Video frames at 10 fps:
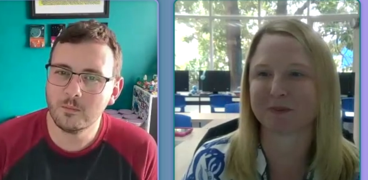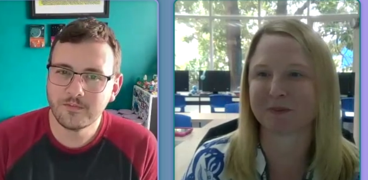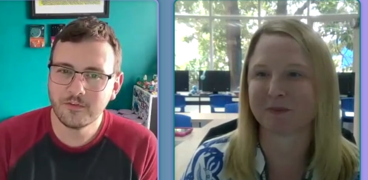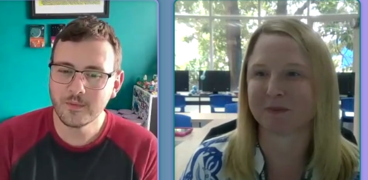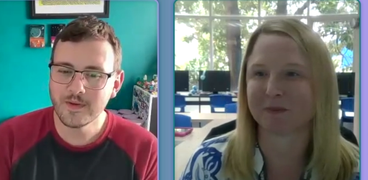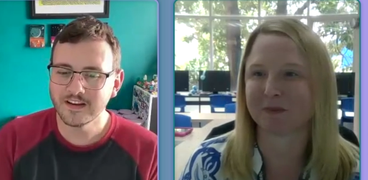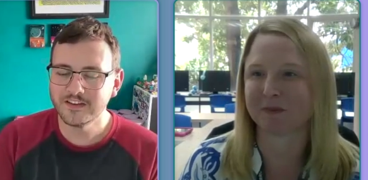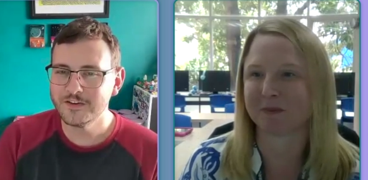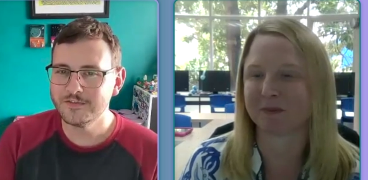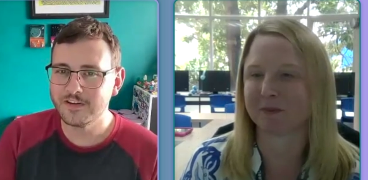Speaker 1: well before we get
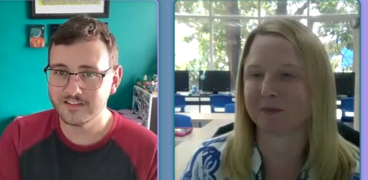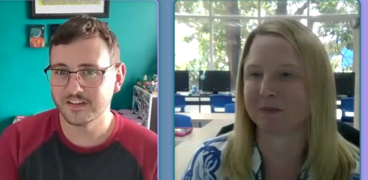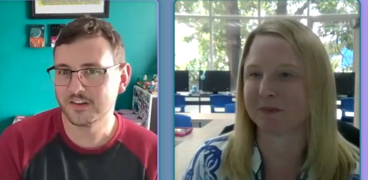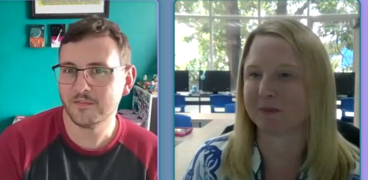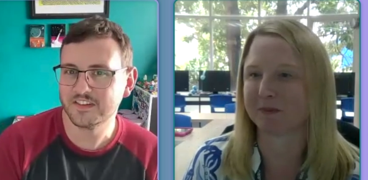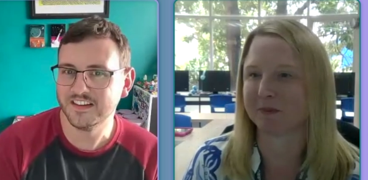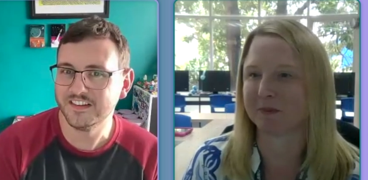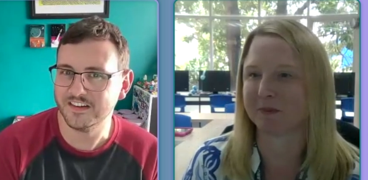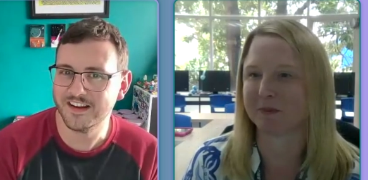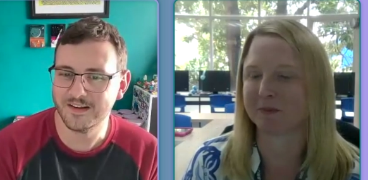too far into this
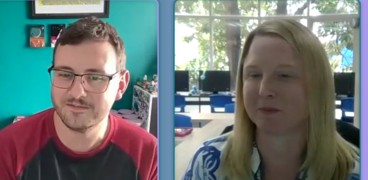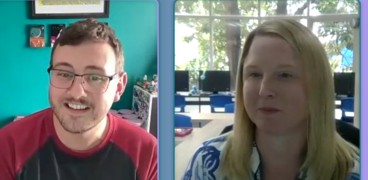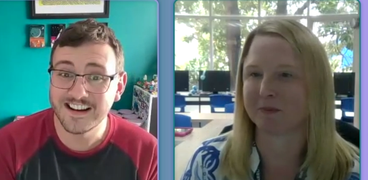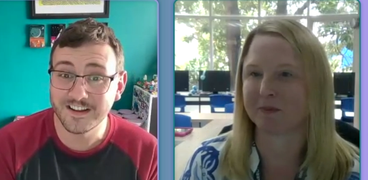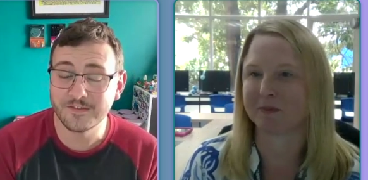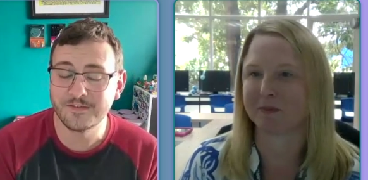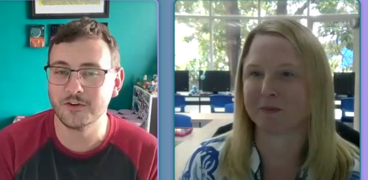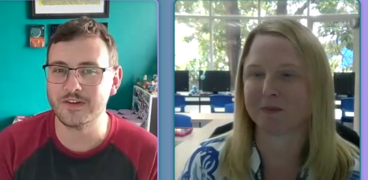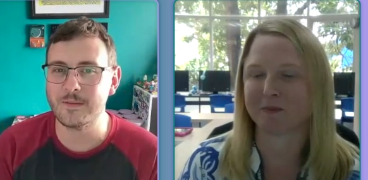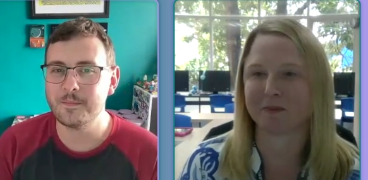conversation and i'm really looking
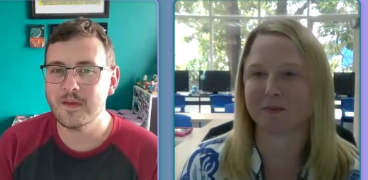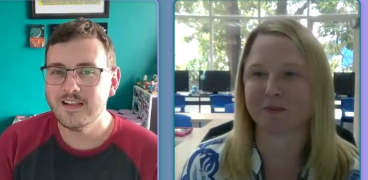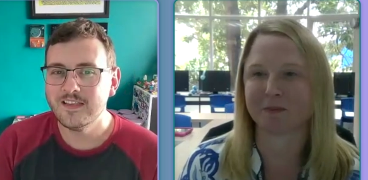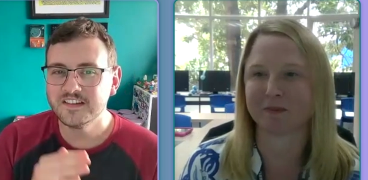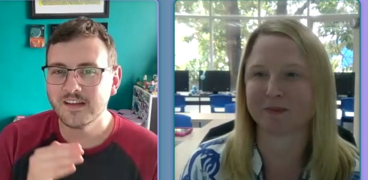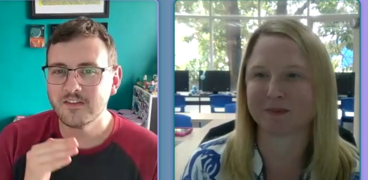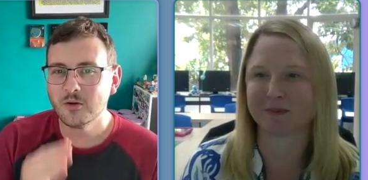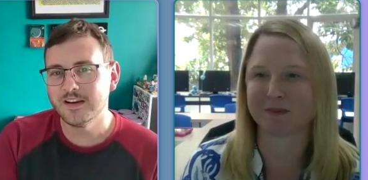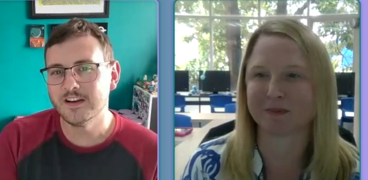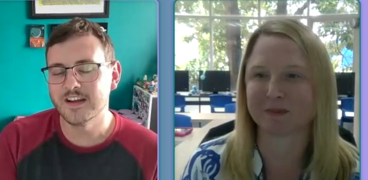forward to it let's have a
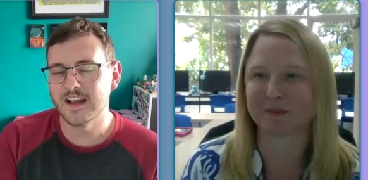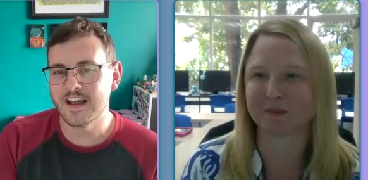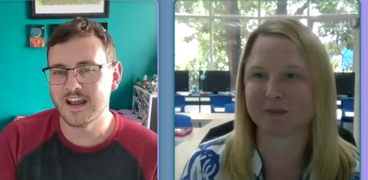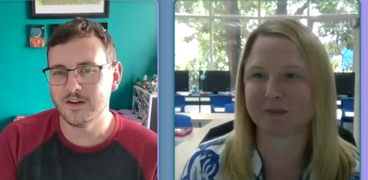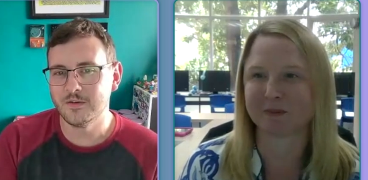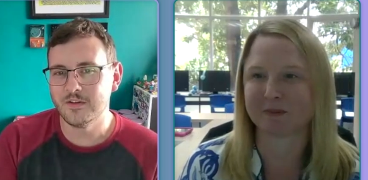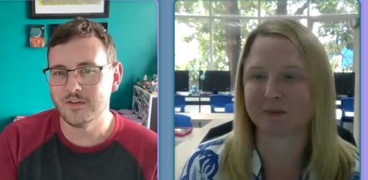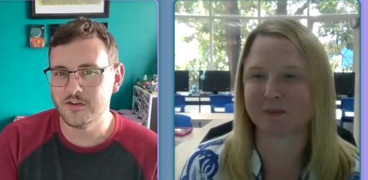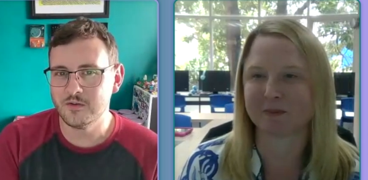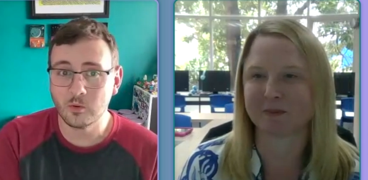quick look at how
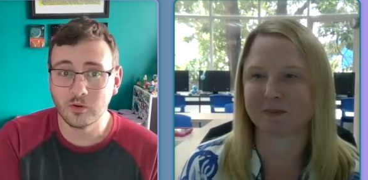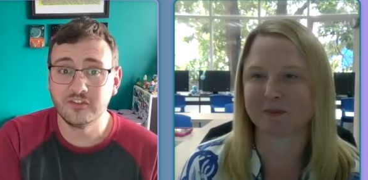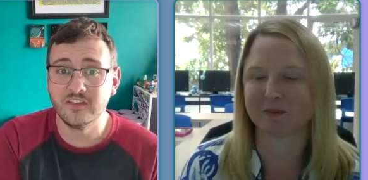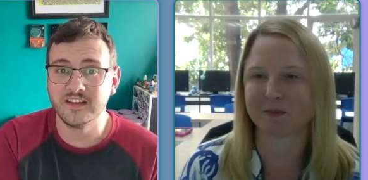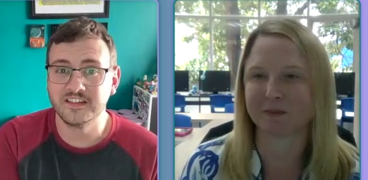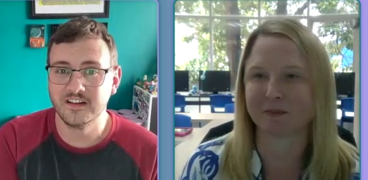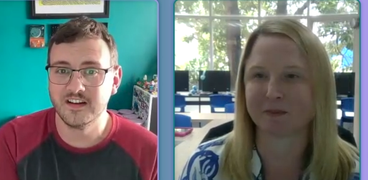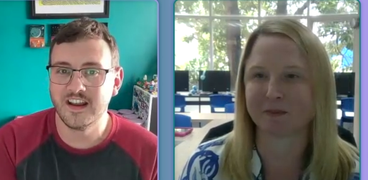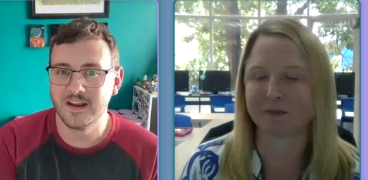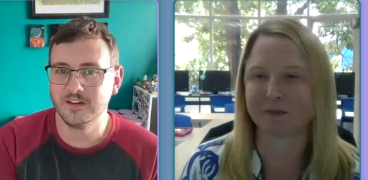you watching this can
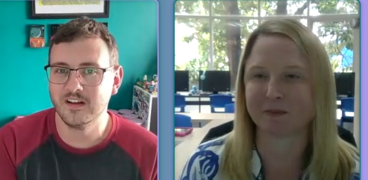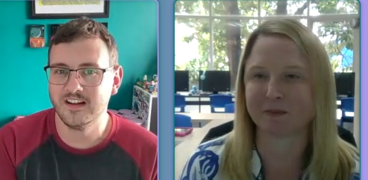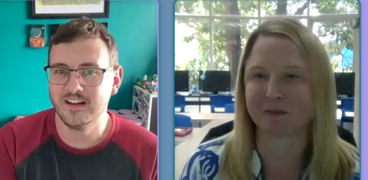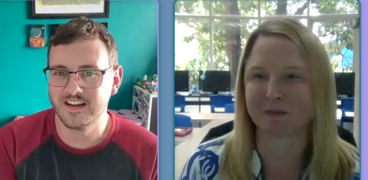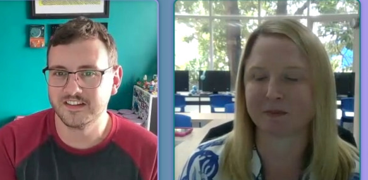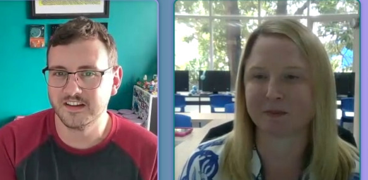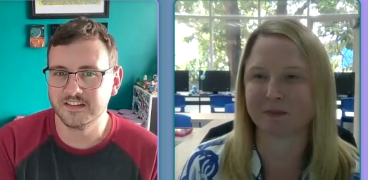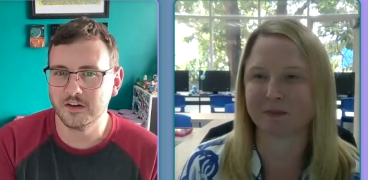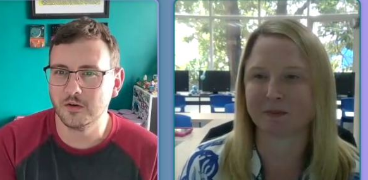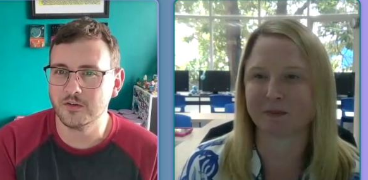enable guided
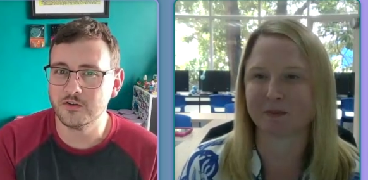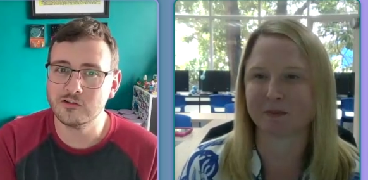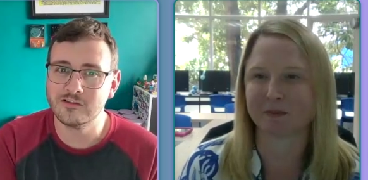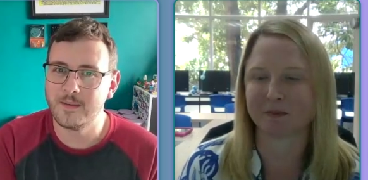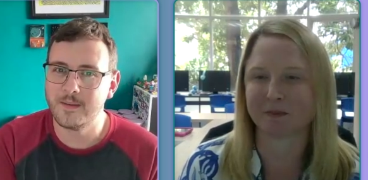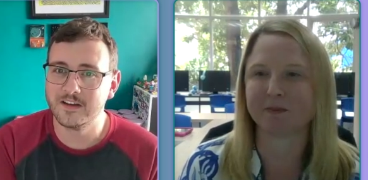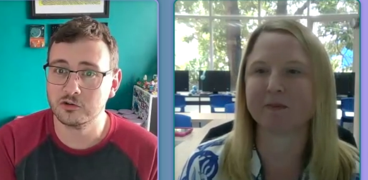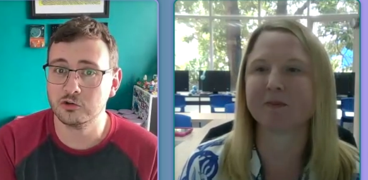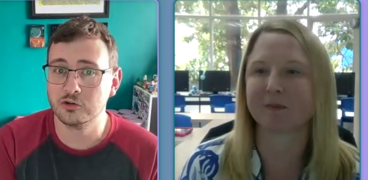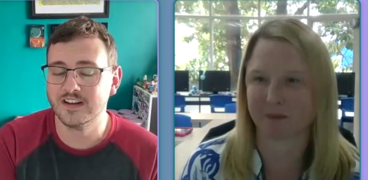access on your ipad
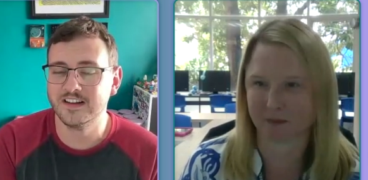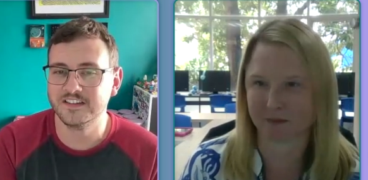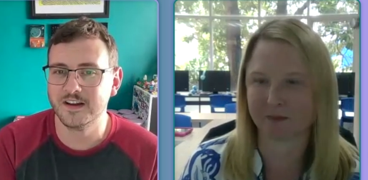or your class